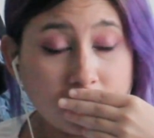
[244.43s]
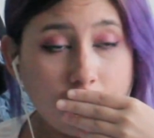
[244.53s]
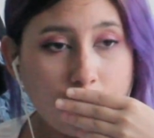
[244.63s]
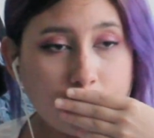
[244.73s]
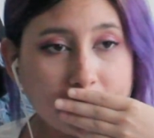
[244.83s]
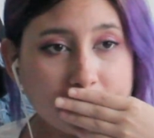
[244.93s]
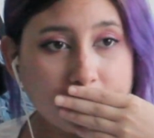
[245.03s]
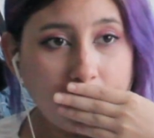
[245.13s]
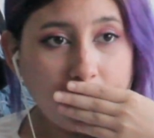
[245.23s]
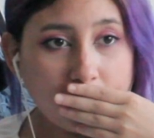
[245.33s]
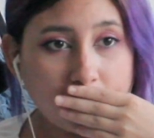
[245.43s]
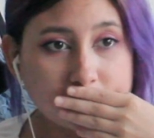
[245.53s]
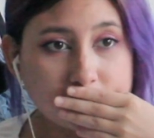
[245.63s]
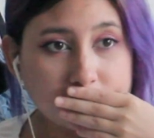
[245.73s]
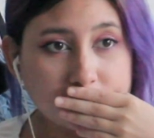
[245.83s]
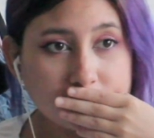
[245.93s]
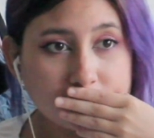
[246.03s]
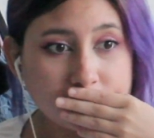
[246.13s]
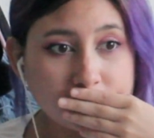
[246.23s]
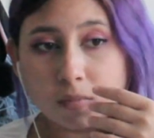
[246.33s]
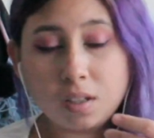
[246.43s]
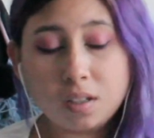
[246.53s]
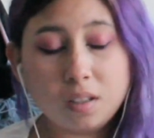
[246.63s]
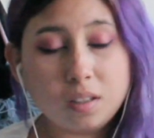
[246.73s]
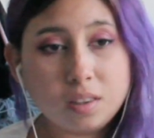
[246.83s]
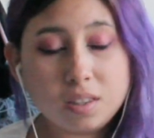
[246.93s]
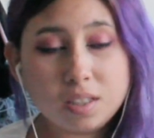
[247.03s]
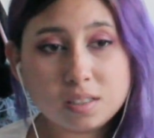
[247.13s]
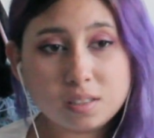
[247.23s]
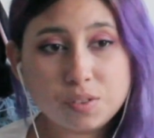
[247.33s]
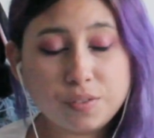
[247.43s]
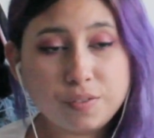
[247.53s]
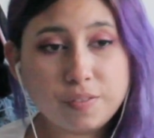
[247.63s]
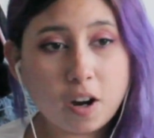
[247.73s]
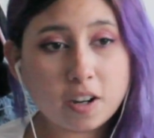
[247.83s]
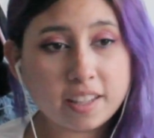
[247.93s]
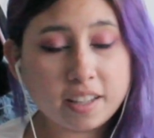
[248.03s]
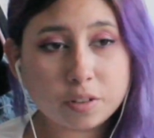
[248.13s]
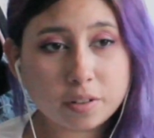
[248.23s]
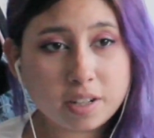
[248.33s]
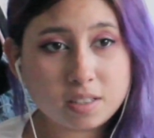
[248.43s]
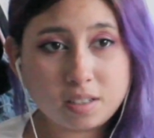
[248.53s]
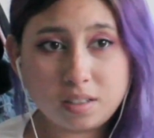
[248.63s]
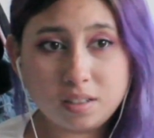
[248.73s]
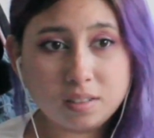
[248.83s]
Oh my god. This is fucking crazy.